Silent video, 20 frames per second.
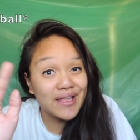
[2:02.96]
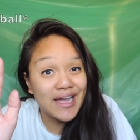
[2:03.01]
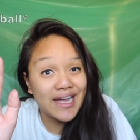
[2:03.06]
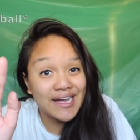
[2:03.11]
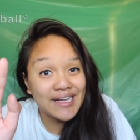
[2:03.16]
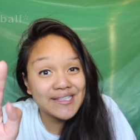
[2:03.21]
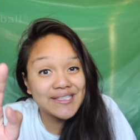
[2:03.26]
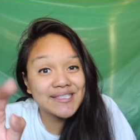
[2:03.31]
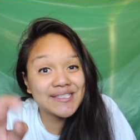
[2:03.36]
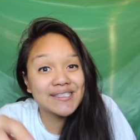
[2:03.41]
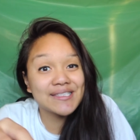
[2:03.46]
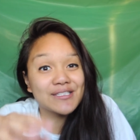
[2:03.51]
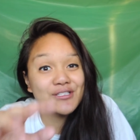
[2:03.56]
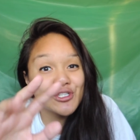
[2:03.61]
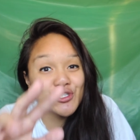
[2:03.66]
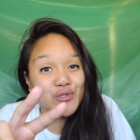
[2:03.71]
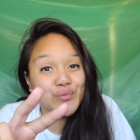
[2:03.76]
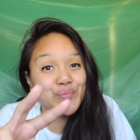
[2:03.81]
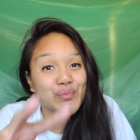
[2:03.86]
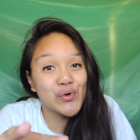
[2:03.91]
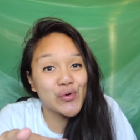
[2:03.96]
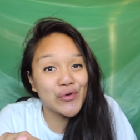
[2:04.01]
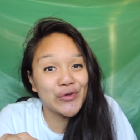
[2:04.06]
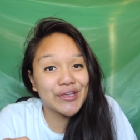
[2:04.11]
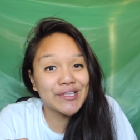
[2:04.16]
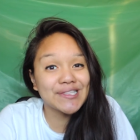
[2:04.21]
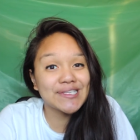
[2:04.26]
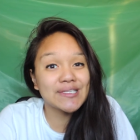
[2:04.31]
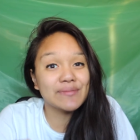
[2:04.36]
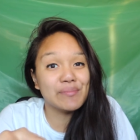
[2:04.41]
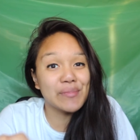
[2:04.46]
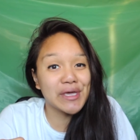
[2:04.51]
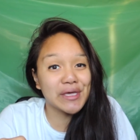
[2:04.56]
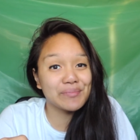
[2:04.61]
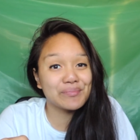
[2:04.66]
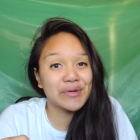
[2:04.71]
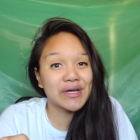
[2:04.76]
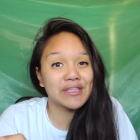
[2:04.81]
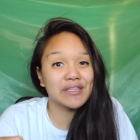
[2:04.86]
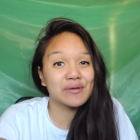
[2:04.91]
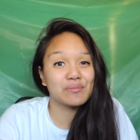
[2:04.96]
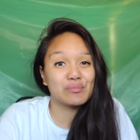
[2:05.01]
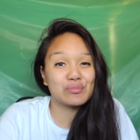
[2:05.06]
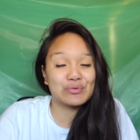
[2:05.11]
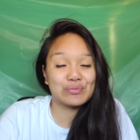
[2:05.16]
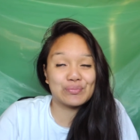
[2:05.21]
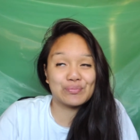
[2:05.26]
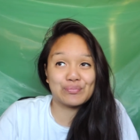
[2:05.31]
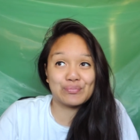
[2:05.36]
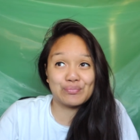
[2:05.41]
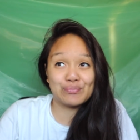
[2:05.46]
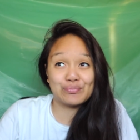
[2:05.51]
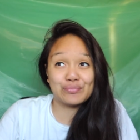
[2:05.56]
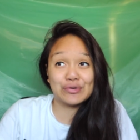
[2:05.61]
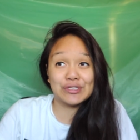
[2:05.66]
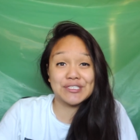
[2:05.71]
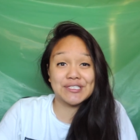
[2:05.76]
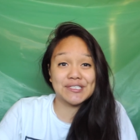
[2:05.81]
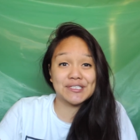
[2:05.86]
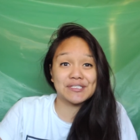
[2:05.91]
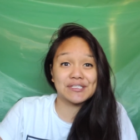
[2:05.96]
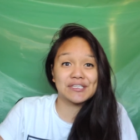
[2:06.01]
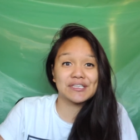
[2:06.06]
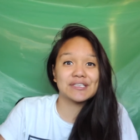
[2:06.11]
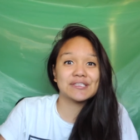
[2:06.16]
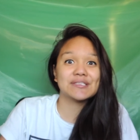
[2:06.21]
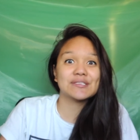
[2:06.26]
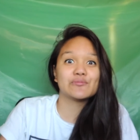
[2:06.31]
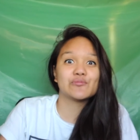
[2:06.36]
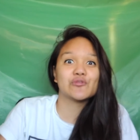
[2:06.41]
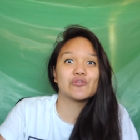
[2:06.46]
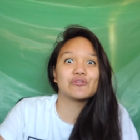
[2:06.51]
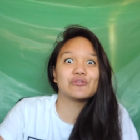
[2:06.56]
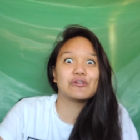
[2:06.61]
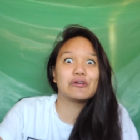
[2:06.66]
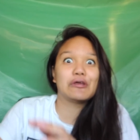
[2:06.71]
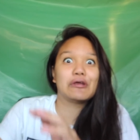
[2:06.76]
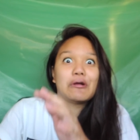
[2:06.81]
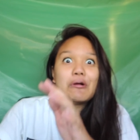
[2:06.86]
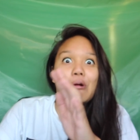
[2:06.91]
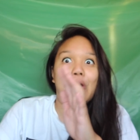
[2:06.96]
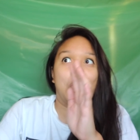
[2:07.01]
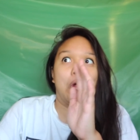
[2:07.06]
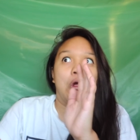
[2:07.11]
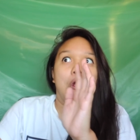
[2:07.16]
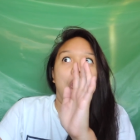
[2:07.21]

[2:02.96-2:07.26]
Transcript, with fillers: last two points made by the Brazilians were like